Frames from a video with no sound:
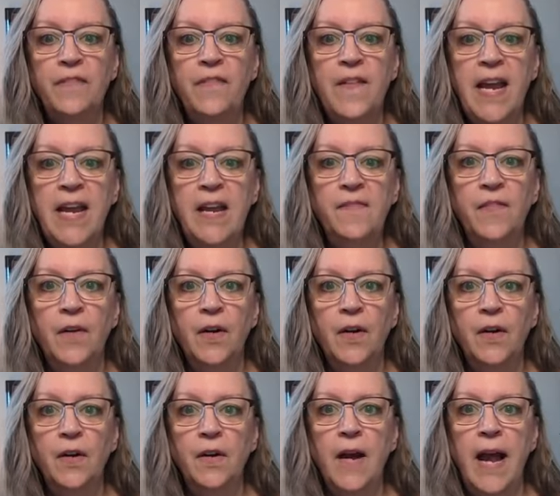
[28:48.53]

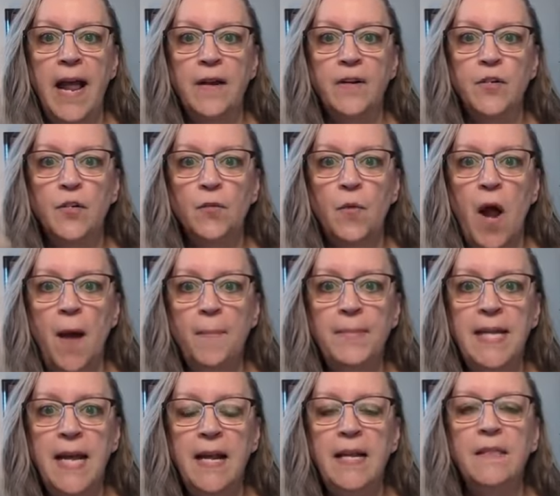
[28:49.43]
favor and drop
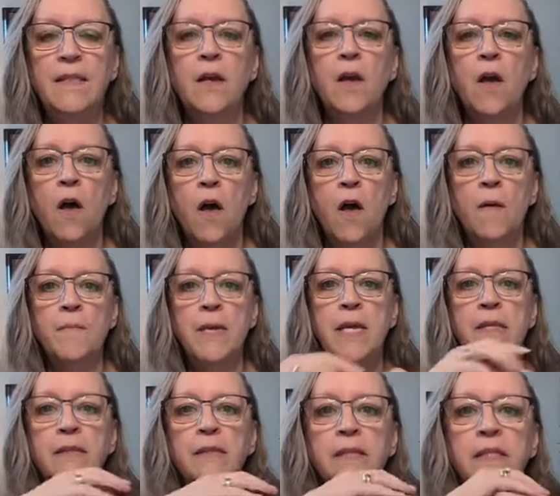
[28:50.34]
down in the
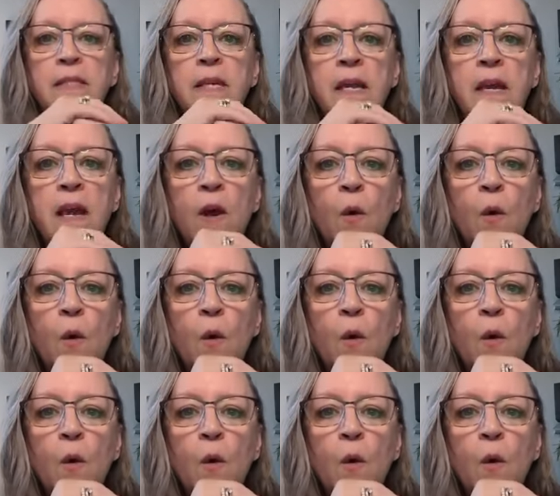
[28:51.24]
comments